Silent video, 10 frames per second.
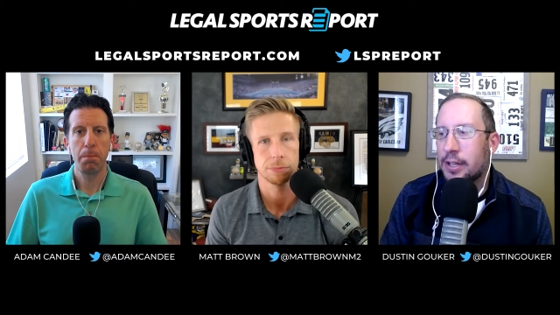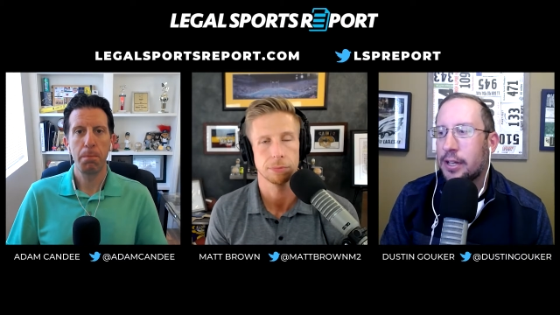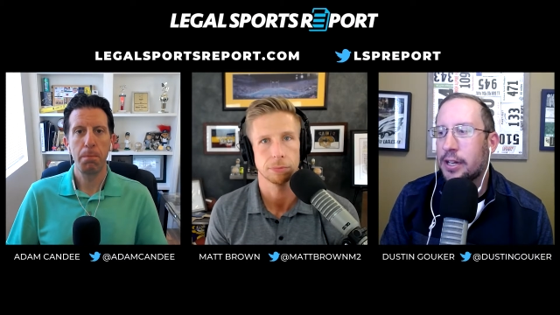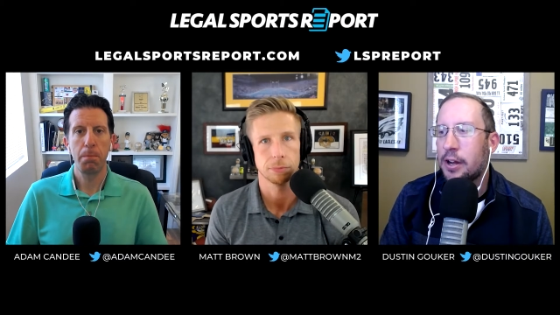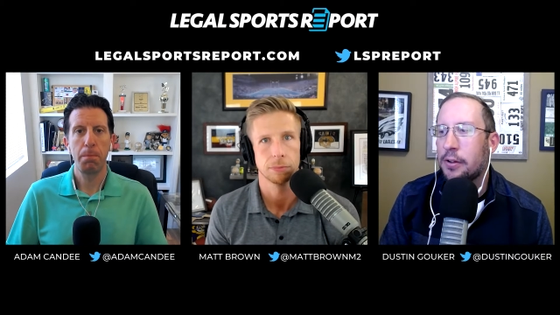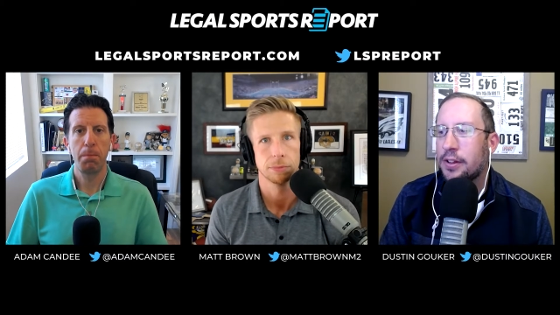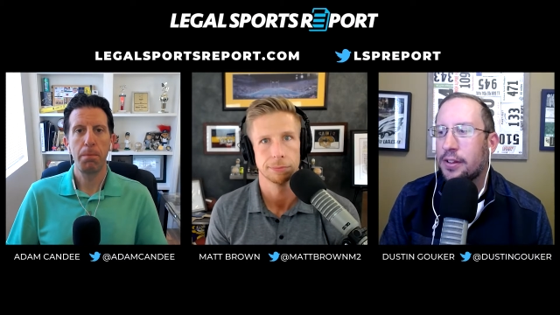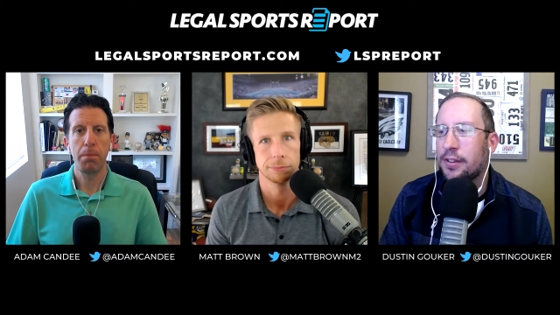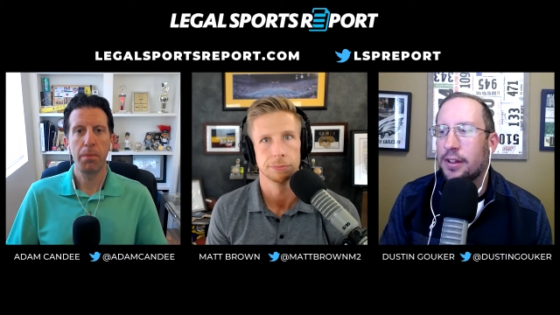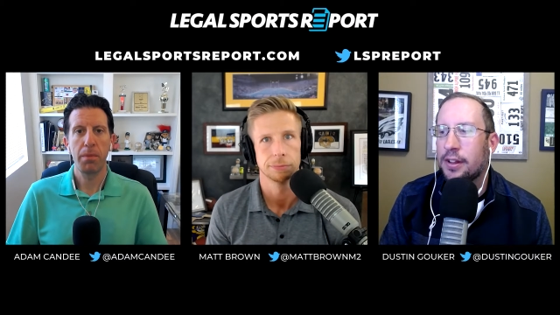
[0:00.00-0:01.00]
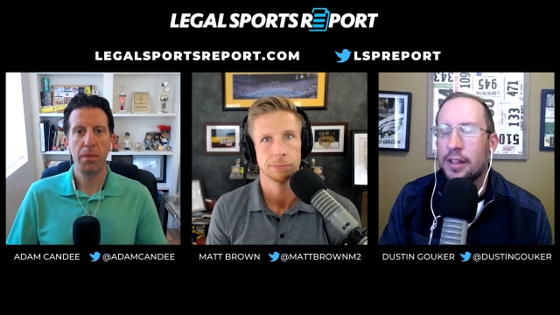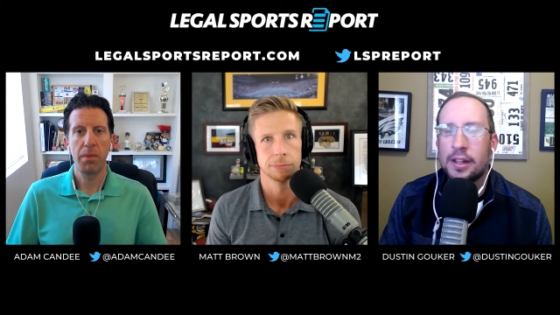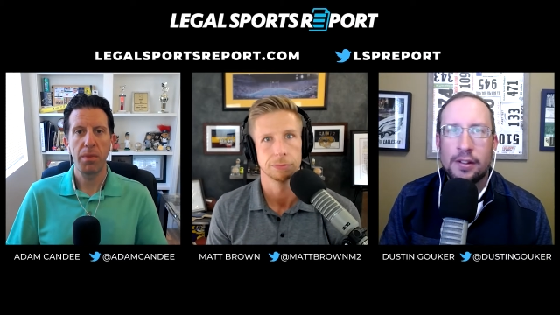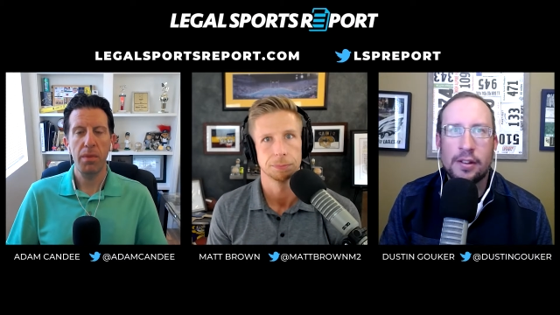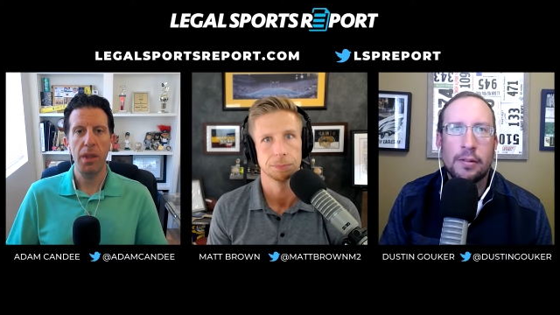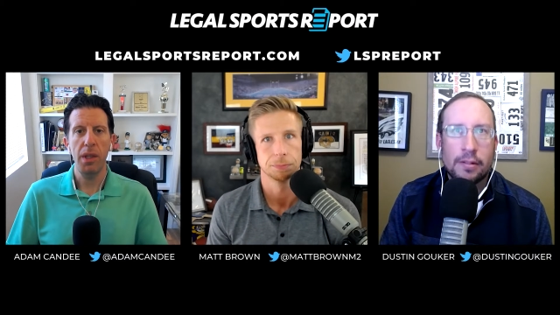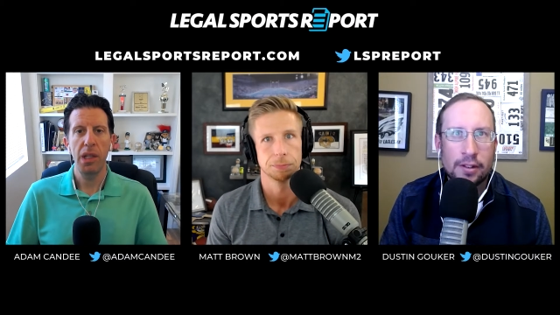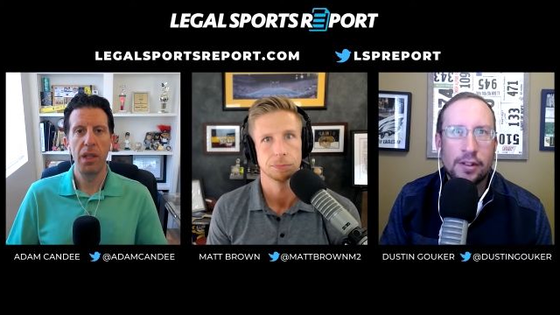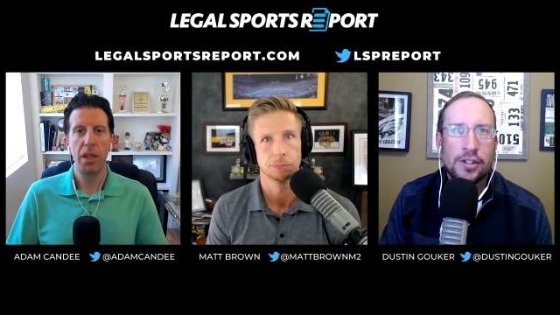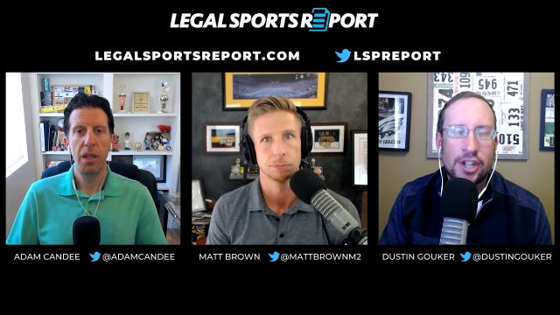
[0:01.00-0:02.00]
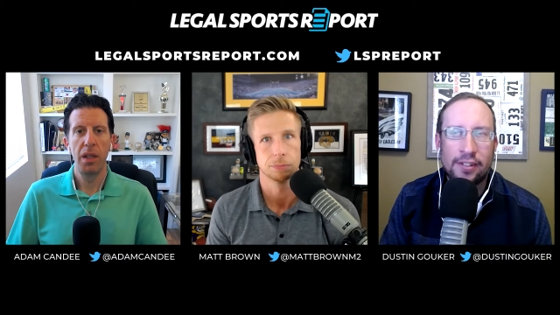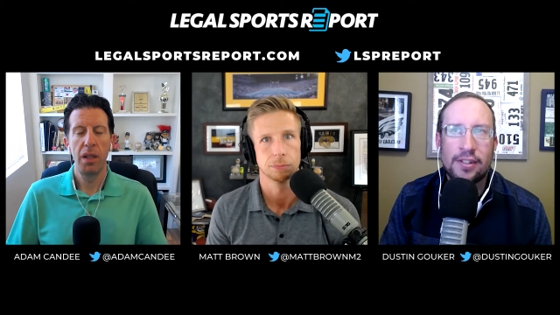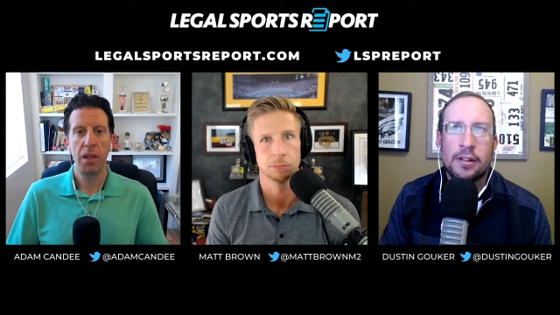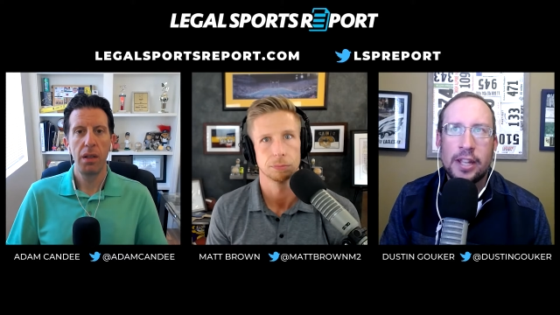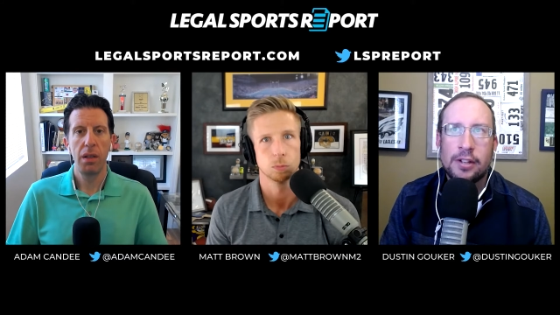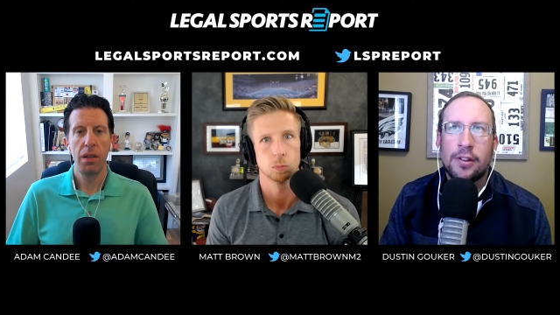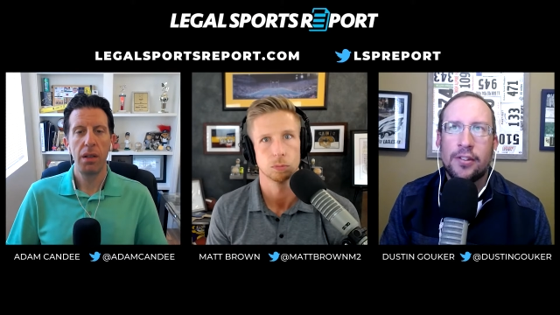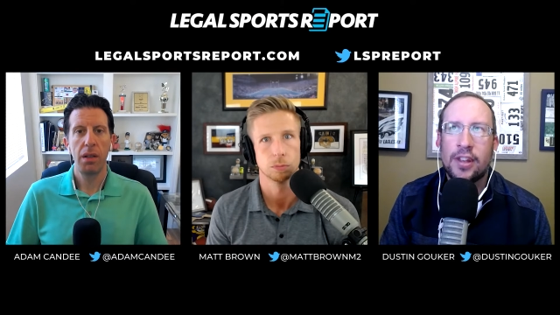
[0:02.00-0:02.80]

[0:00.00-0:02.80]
Speaker 1: you know, it, it, it just the legalization.